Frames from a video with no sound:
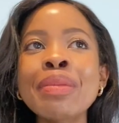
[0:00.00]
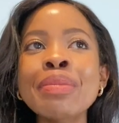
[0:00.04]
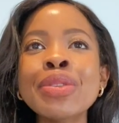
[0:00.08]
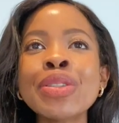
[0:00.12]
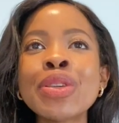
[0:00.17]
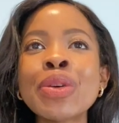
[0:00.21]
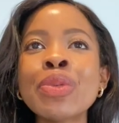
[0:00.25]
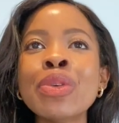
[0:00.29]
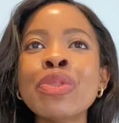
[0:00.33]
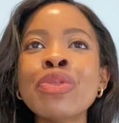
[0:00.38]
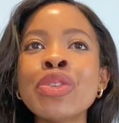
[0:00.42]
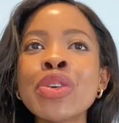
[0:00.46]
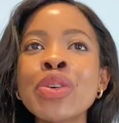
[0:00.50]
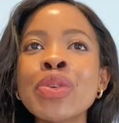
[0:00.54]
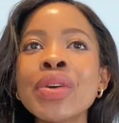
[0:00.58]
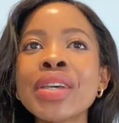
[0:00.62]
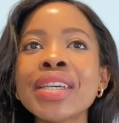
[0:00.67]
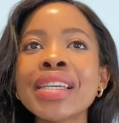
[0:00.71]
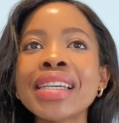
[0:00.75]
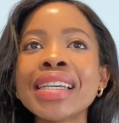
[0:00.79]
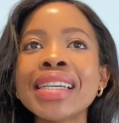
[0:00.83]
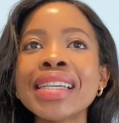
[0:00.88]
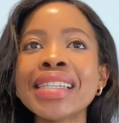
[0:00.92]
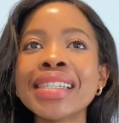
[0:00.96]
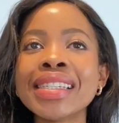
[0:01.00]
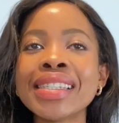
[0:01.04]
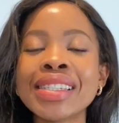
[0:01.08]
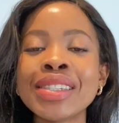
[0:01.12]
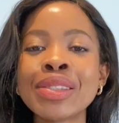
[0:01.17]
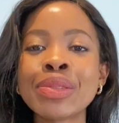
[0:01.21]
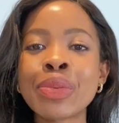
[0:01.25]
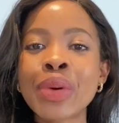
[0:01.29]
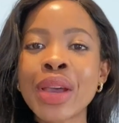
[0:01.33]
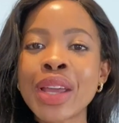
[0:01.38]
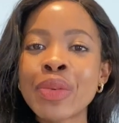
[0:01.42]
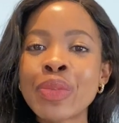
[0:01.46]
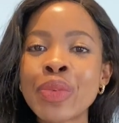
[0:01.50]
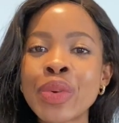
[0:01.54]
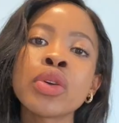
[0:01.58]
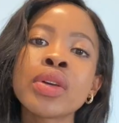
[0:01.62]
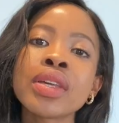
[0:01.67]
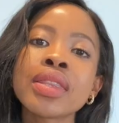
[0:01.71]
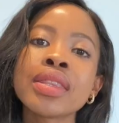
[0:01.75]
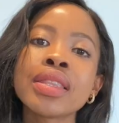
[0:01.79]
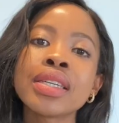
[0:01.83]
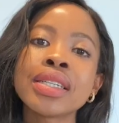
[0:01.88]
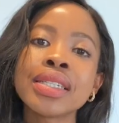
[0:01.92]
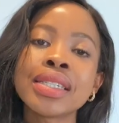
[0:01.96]
So reviewing is when we
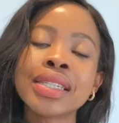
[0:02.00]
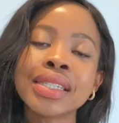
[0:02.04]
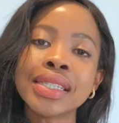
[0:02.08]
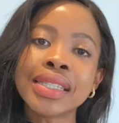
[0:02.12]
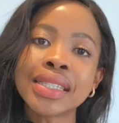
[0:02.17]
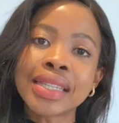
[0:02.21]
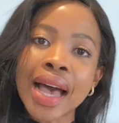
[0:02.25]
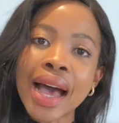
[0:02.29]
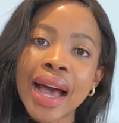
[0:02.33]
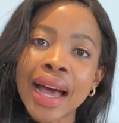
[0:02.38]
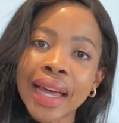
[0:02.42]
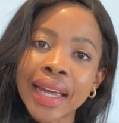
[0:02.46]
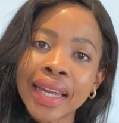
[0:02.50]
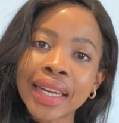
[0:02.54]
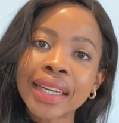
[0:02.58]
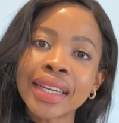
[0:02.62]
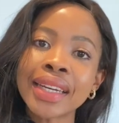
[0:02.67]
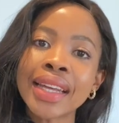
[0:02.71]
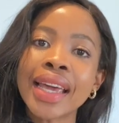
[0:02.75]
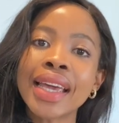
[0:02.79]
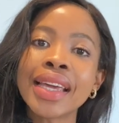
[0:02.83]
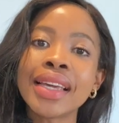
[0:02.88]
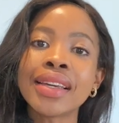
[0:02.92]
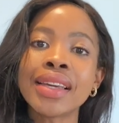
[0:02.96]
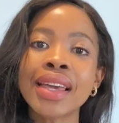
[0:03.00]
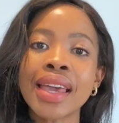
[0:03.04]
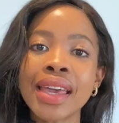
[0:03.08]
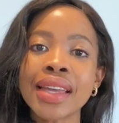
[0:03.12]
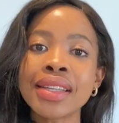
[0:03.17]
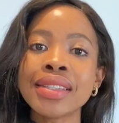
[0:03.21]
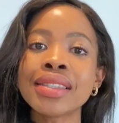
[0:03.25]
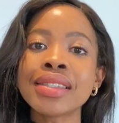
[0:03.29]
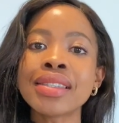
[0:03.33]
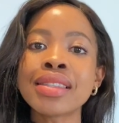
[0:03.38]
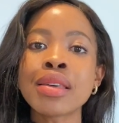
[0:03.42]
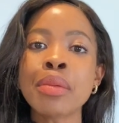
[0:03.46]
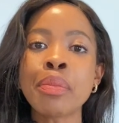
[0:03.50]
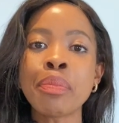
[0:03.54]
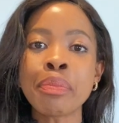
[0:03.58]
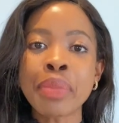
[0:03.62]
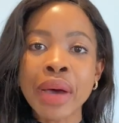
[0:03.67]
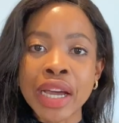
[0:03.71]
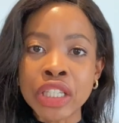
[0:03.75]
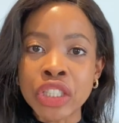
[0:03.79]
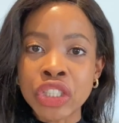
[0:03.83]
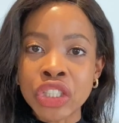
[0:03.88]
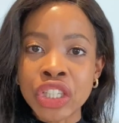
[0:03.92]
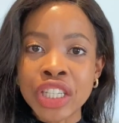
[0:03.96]
bring the design against the
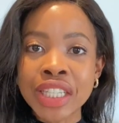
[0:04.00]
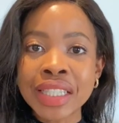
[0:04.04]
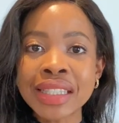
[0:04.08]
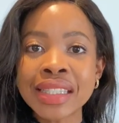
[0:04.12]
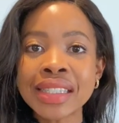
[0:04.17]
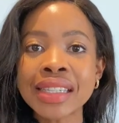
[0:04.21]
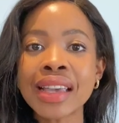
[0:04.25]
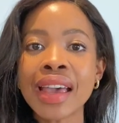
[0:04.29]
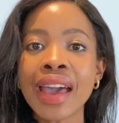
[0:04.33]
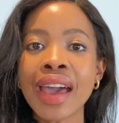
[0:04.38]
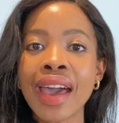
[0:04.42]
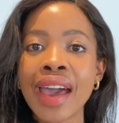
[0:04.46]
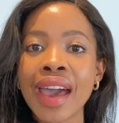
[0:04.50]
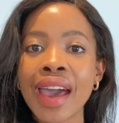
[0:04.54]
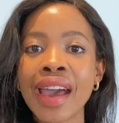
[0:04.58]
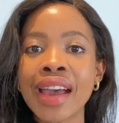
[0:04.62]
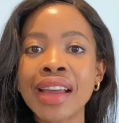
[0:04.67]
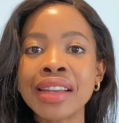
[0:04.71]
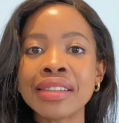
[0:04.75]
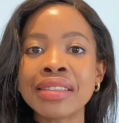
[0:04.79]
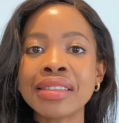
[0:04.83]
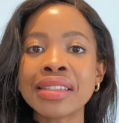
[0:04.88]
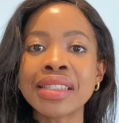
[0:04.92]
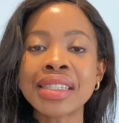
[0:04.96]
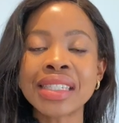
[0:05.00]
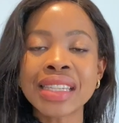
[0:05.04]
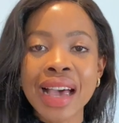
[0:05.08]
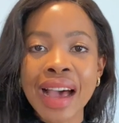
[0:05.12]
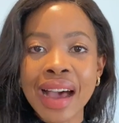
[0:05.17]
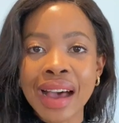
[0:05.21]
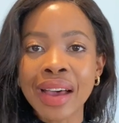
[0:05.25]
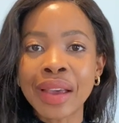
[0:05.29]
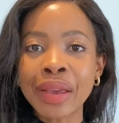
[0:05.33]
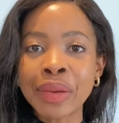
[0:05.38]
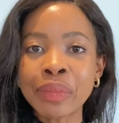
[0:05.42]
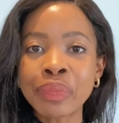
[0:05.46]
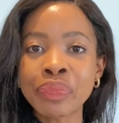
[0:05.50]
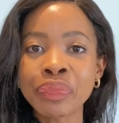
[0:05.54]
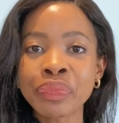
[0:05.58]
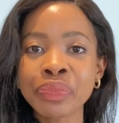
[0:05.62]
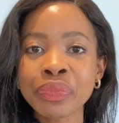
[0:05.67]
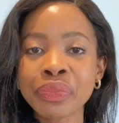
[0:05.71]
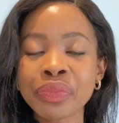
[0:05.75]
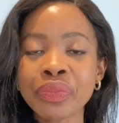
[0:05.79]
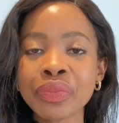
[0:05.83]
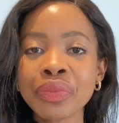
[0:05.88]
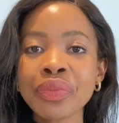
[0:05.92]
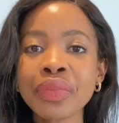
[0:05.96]
budget and time.
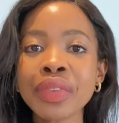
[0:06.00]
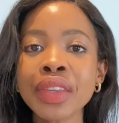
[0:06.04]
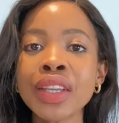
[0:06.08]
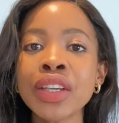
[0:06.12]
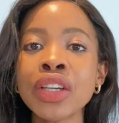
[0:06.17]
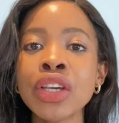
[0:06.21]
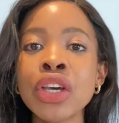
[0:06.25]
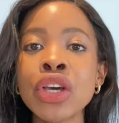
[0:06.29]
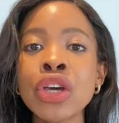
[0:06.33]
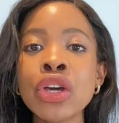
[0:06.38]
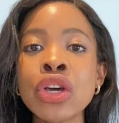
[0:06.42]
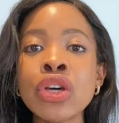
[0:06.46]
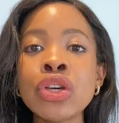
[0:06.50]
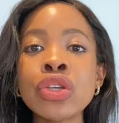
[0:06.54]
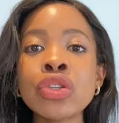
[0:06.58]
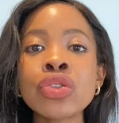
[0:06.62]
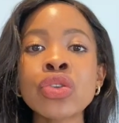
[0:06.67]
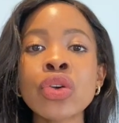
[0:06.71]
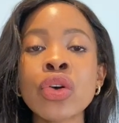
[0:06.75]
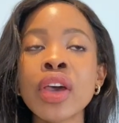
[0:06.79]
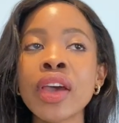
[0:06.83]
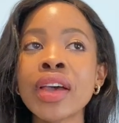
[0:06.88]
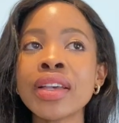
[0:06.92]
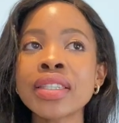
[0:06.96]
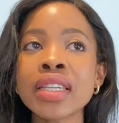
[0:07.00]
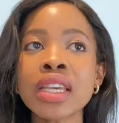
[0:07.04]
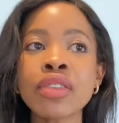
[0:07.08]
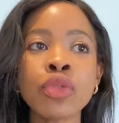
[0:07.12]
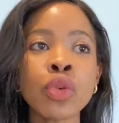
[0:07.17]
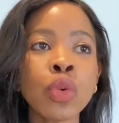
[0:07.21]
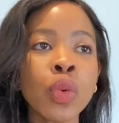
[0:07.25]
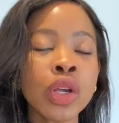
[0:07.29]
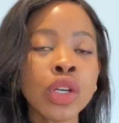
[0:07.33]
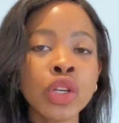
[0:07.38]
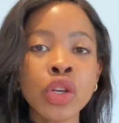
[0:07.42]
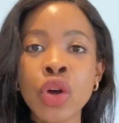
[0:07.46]
So as everyone